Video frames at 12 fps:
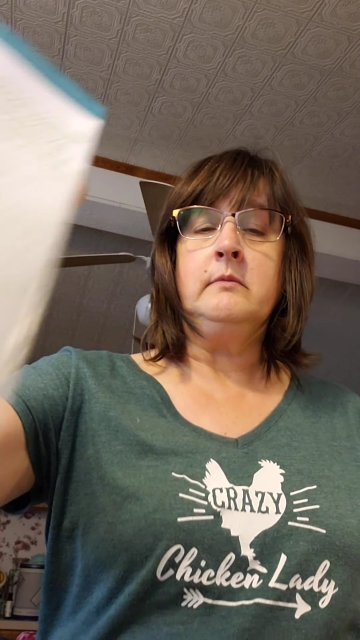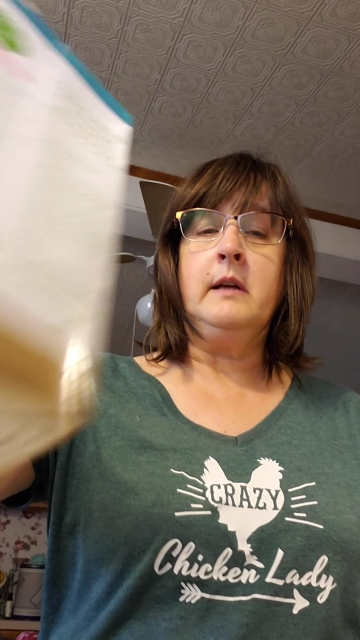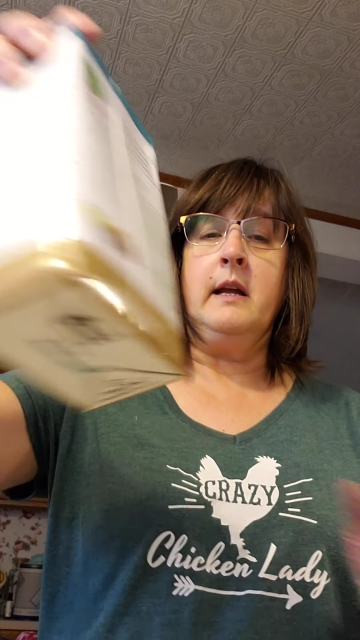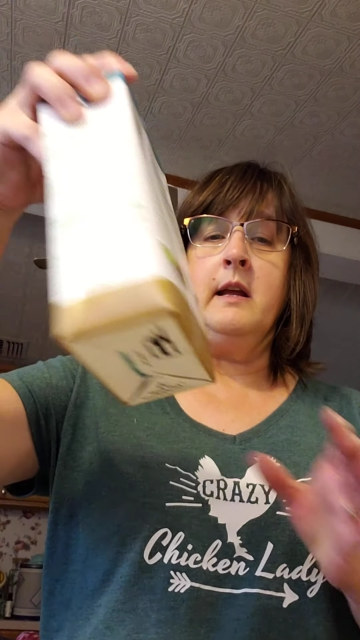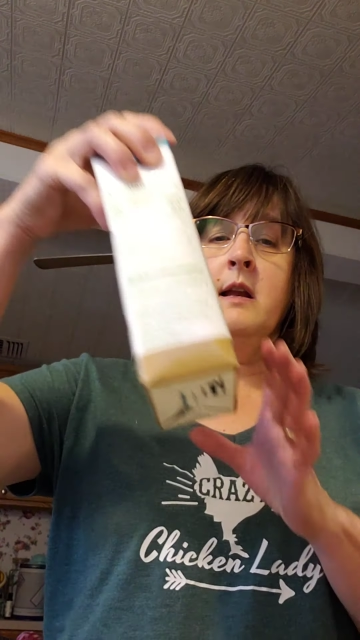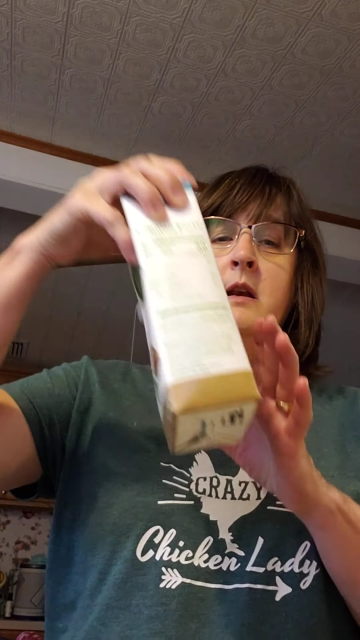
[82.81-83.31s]

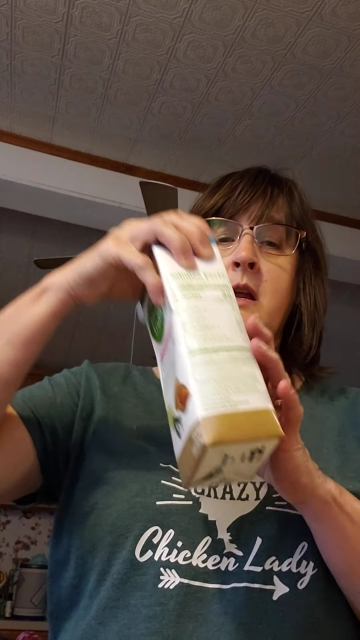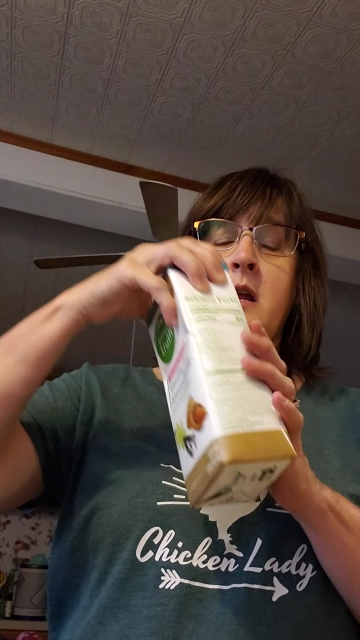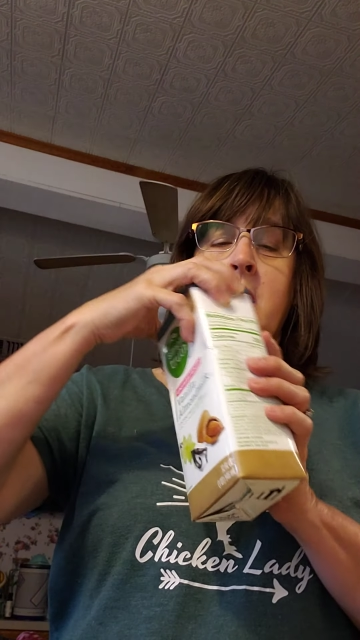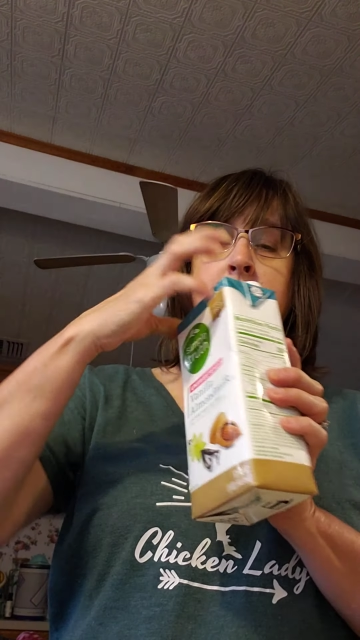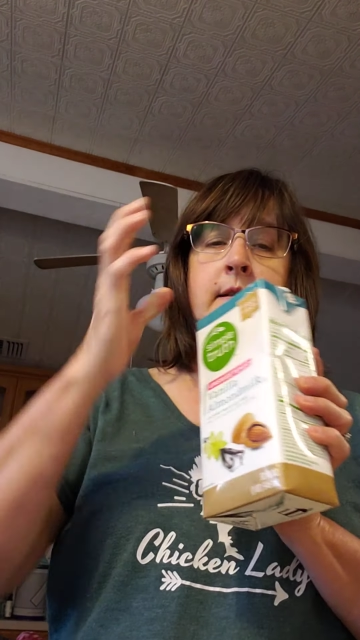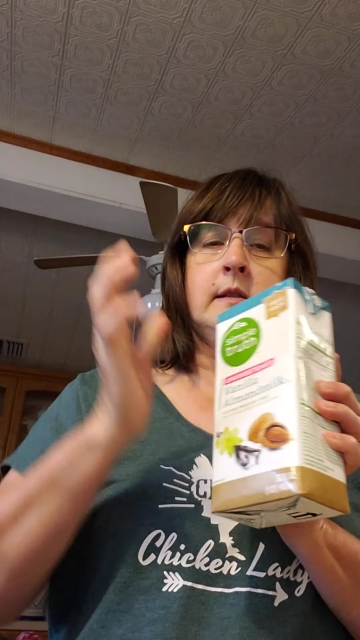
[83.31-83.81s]
and
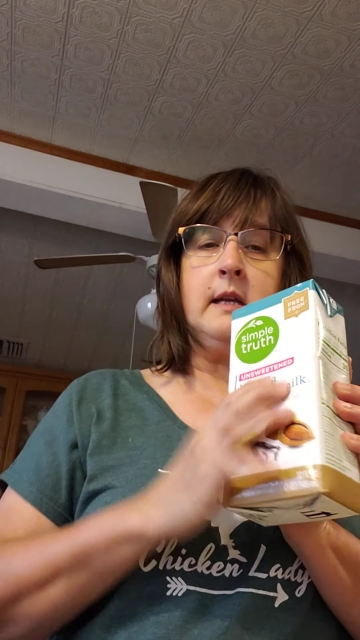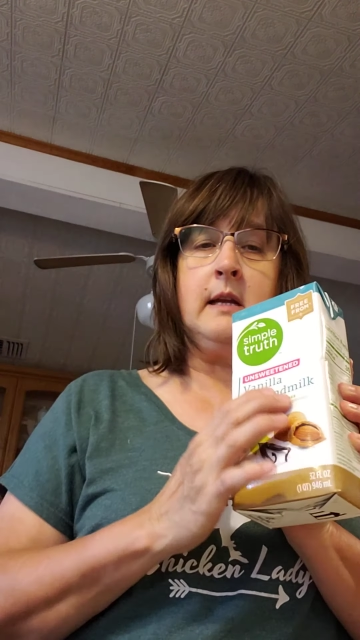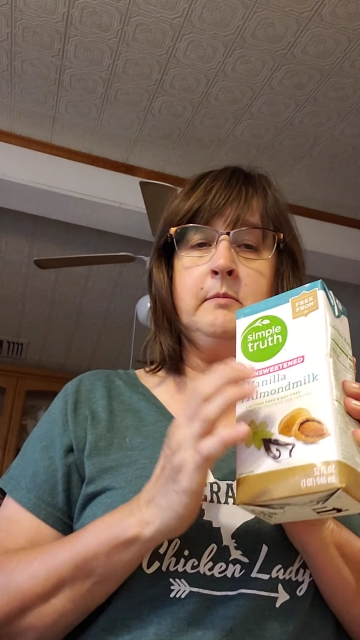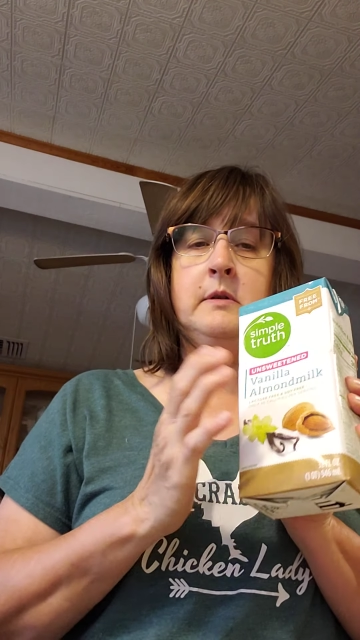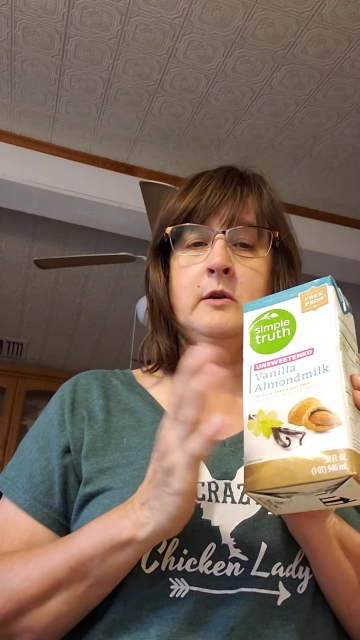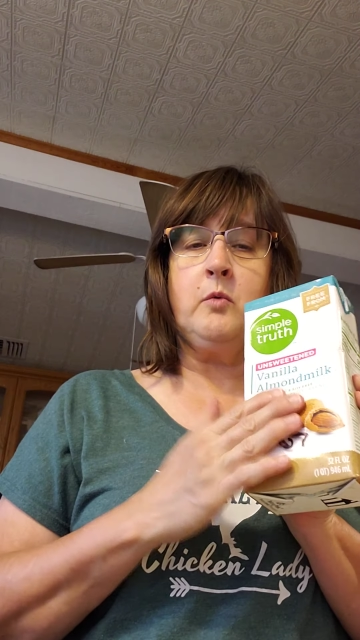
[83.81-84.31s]
it
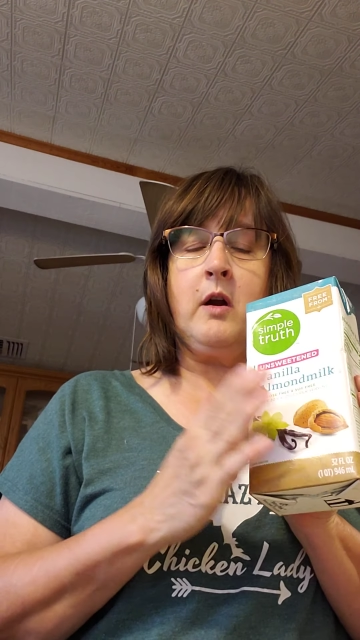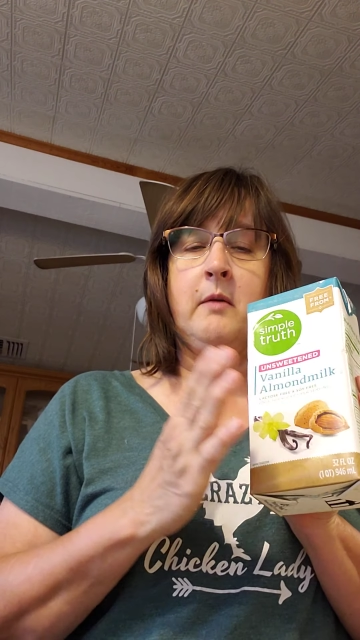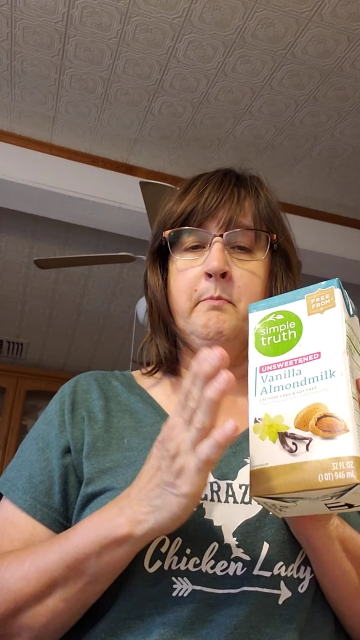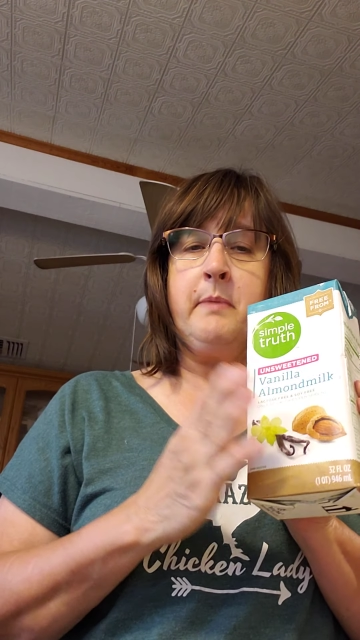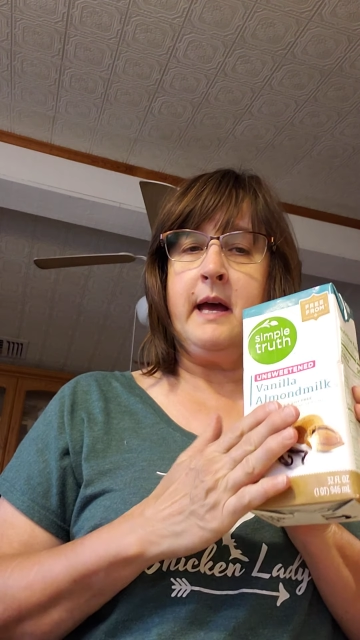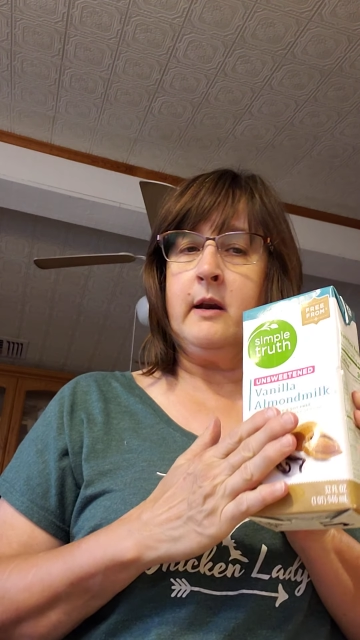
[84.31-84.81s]
seems to
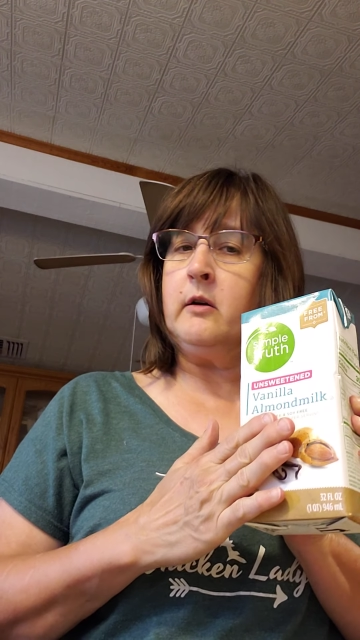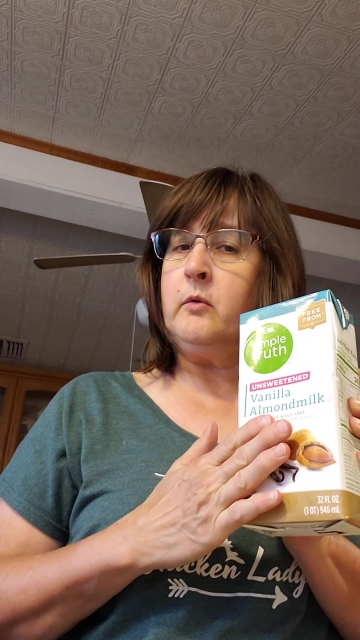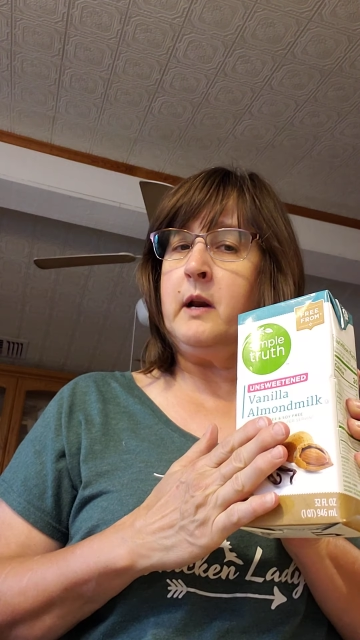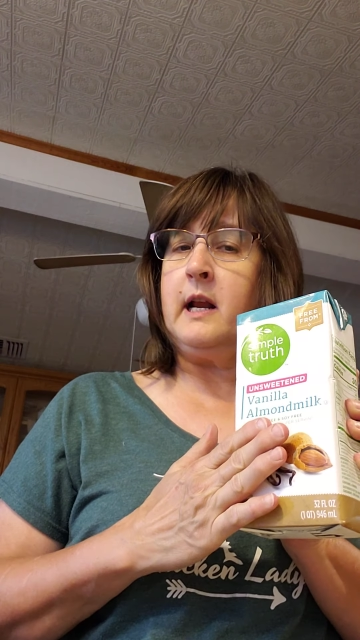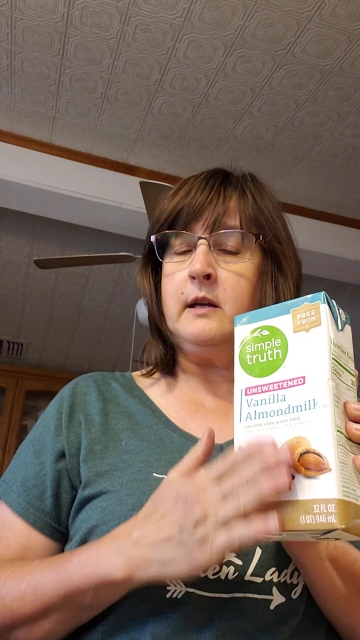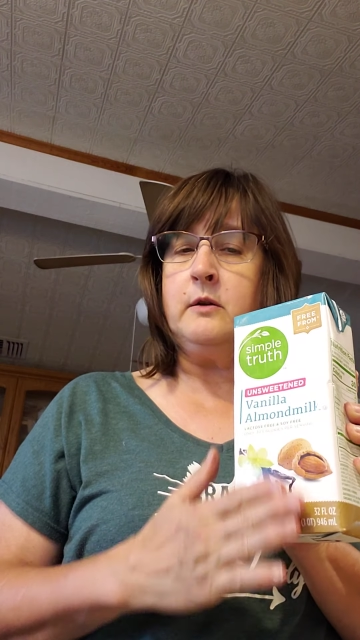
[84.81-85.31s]
work better
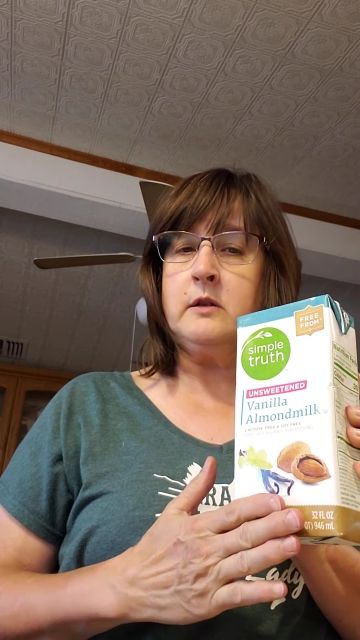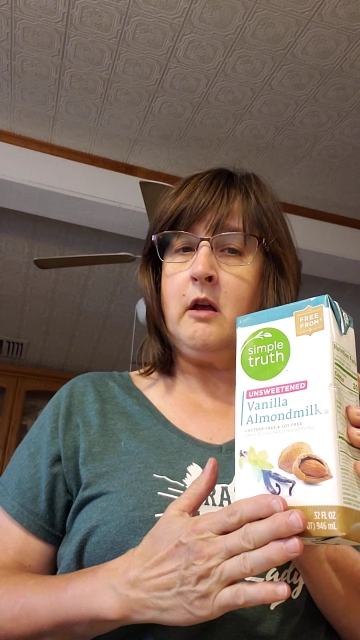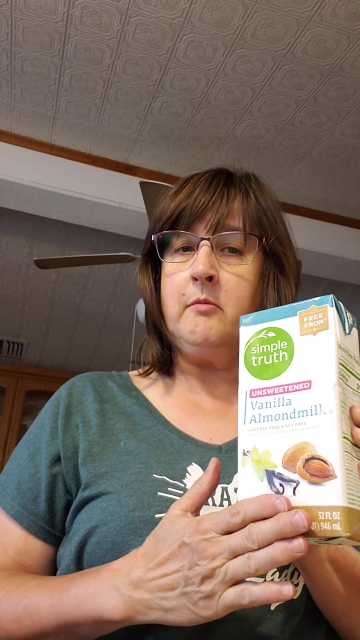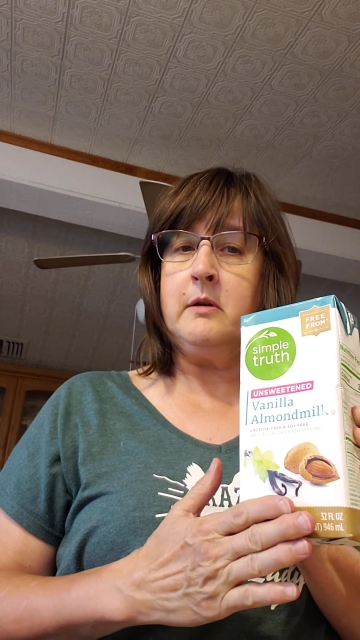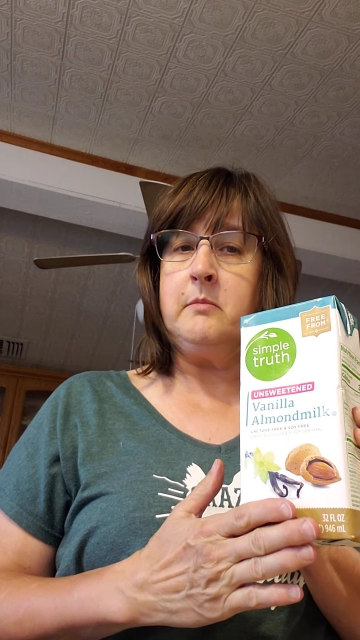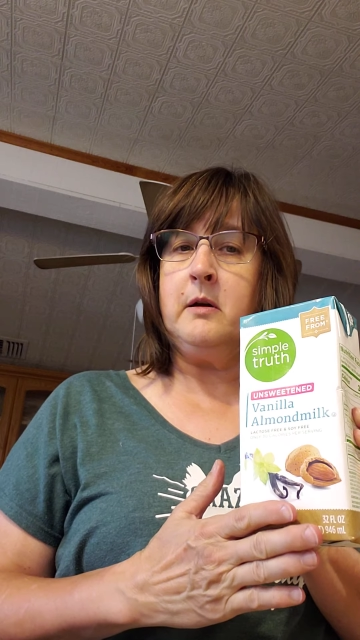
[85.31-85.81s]
when I use
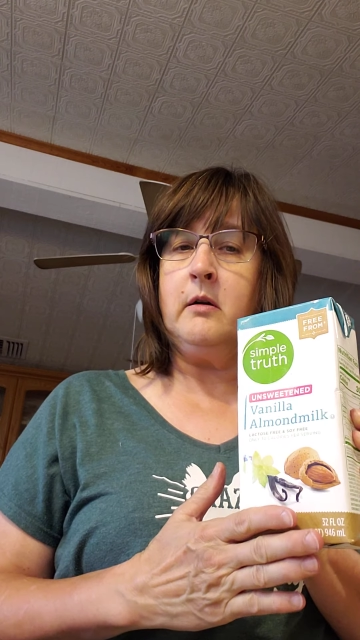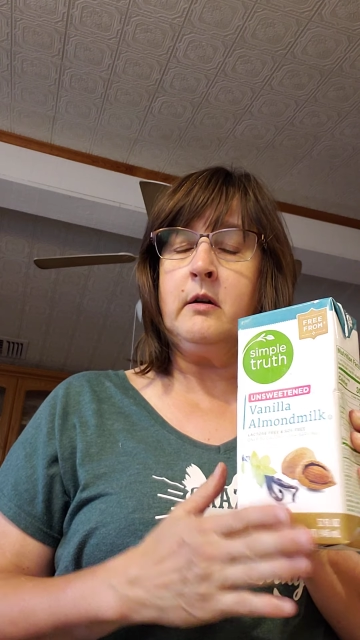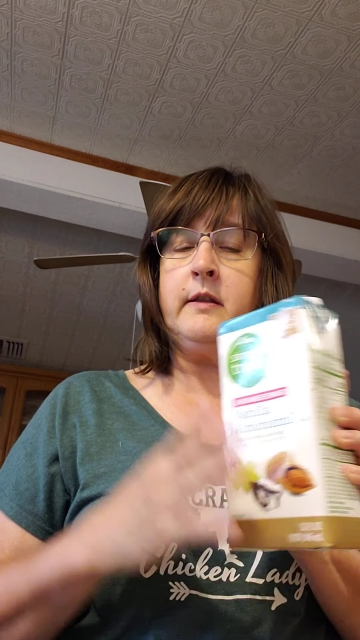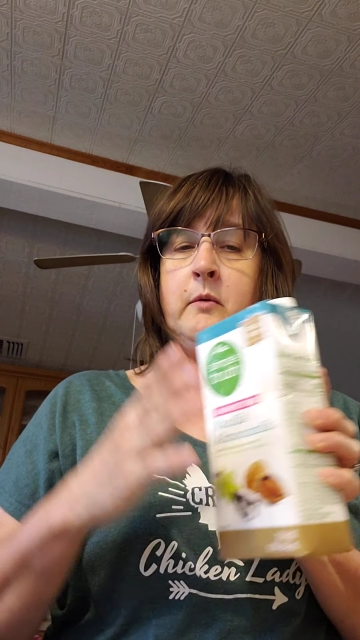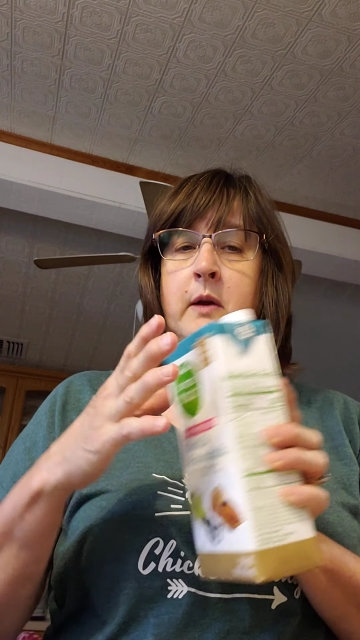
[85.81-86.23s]
almond milk than